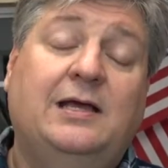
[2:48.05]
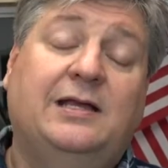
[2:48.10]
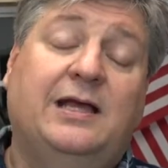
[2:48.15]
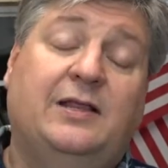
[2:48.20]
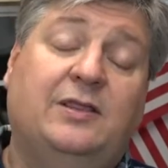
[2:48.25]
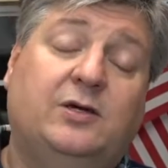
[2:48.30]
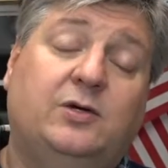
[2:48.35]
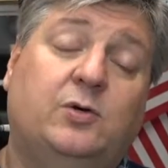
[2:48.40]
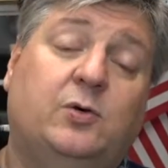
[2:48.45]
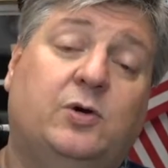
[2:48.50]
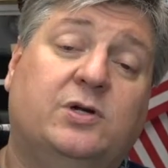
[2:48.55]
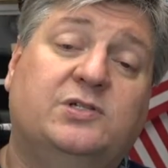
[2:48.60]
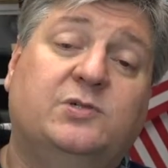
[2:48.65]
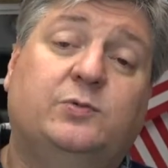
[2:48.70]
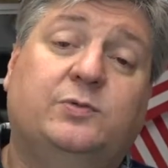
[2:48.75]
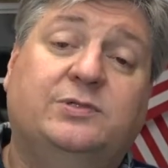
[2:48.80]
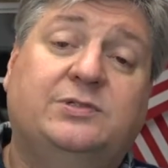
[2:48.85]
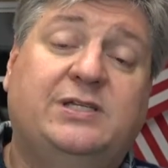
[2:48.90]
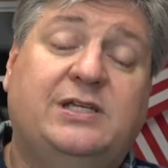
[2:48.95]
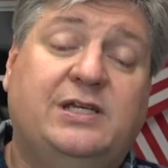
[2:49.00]
Now, the course
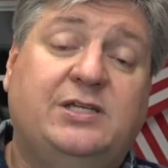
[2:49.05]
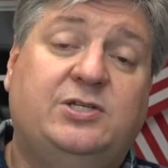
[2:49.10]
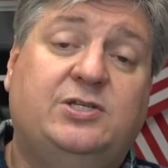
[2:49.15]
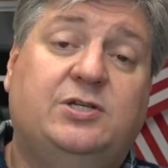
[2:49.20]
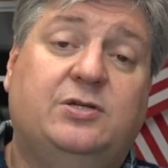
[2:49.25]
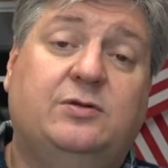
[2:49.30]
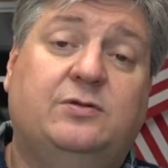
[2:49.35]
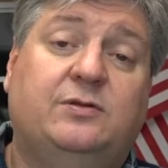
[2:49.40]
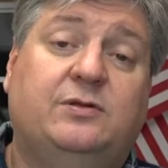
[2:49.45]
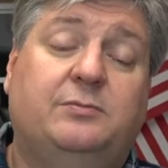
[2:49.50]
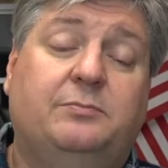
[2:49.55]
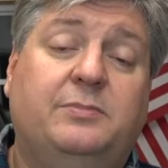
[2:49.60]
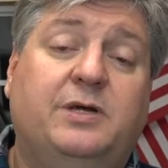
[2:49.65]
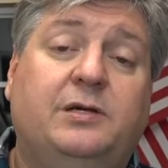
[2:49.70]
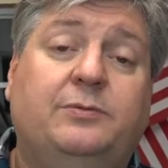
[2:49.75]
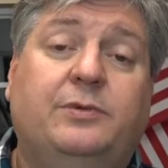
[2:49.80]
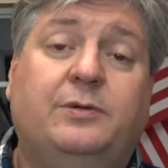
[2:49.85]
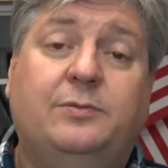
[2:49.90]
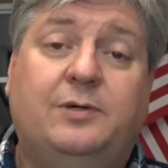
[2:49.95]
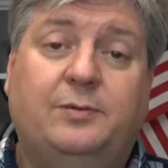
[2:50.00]
will teach you the
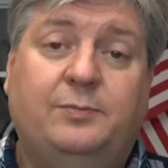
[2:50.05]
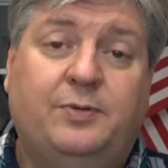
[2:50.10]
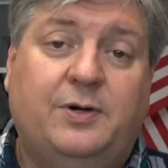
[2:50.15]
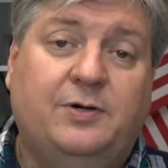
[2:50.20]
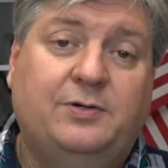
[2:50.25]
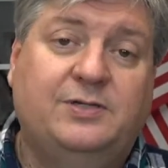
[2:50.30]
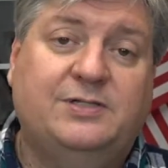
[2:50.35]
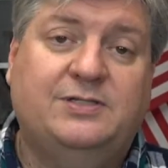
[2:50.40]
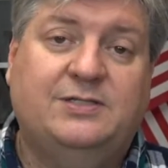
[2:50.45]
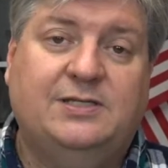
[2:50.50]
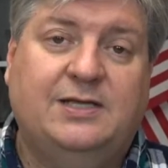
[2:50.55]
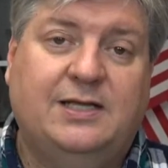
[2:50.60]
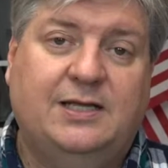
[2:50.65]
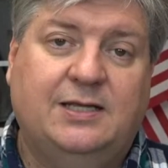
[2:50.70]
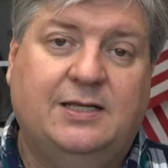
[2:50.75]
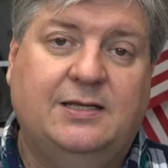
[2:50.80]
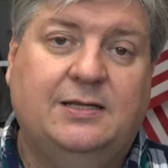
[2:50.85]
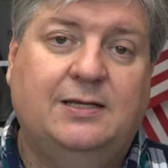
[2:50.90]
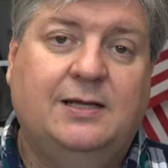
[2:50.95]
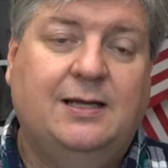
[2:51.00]
minimum components
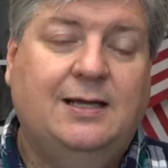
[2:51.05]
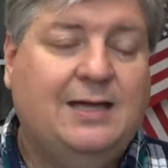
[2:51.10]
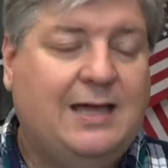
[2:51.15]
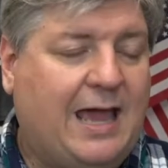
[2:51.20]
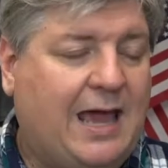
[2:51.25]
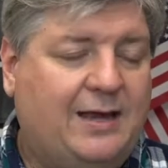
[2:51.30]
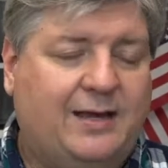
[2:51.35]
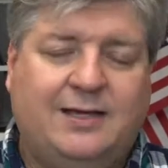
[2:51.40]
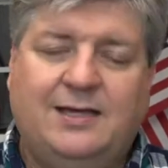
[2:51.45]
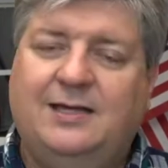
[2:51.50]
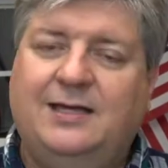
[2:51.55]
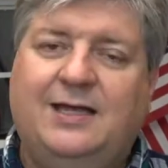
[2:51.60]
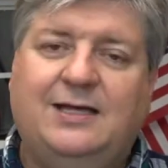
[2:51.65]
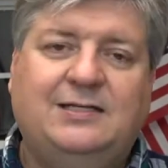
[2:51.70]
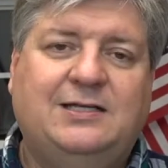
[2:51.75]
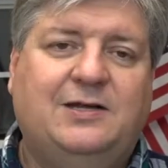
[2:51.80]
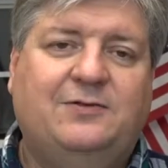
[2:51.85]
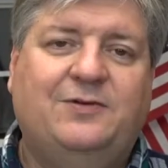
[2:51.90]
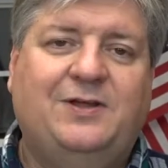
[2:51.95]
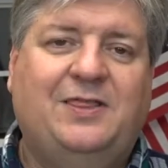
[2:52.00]
needed, how to
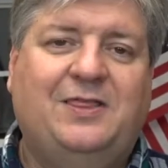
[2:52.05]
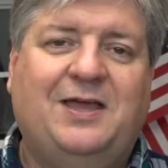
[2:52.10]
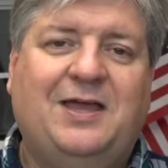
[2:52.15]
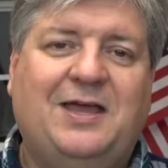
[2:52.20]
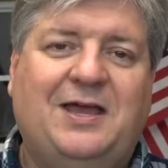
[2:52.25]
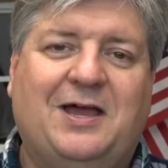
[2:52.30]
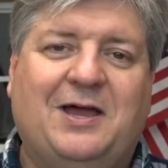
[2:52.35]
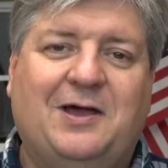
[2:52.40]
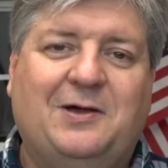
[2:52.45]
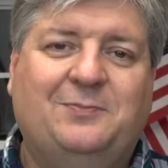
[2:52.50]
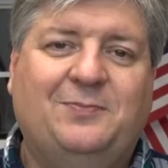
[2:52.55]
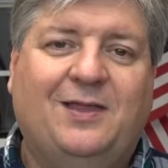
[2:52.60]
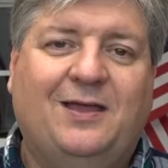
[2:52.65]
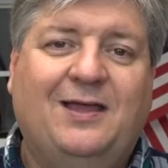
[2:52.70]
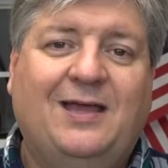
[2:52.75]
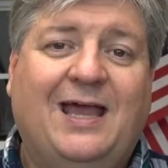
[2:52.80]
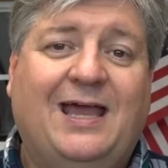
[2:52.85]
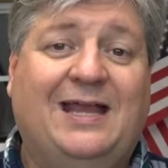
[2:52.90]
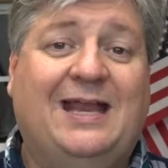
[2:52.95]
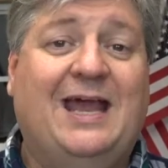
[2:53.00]
connect everything up,
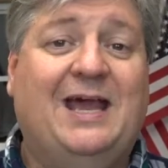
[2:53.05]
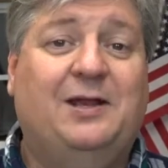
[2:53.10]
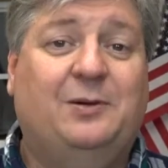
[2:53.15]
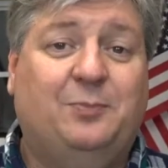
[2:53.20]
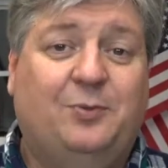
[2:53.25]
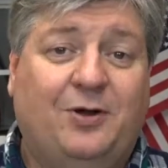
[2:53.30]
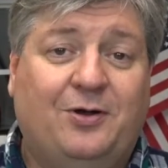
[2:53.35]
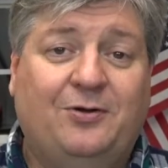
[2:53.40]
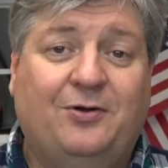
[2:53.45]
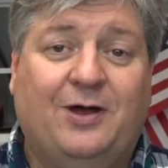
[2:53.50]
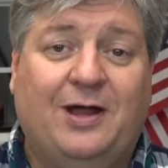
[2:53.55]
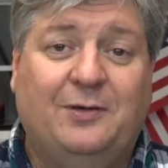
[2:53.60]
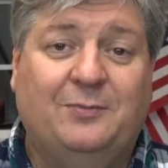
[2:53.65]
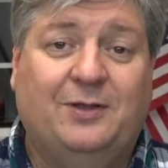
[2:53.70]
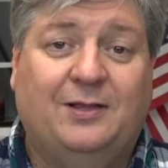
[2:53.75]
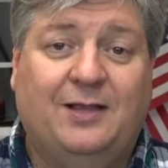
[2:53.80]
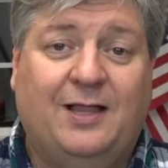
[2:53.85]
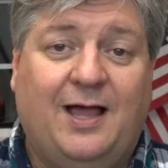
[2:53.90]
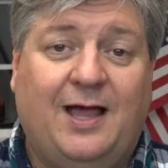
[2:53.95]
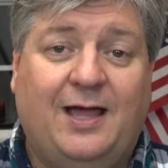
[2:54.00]
and how to program
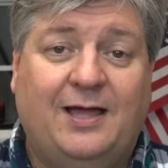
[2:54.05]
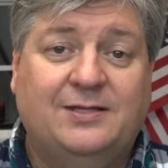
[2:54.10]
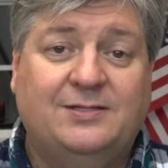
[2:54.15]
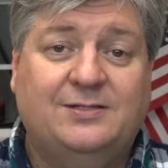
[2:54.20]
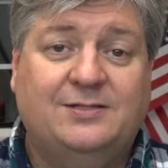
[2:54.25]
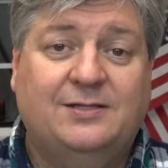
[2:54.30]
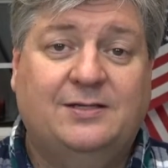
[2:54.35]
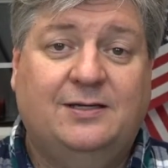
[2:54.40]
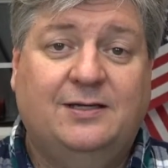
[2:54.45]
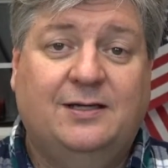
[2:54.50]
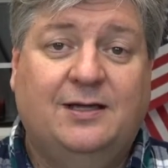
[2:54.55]
the lights.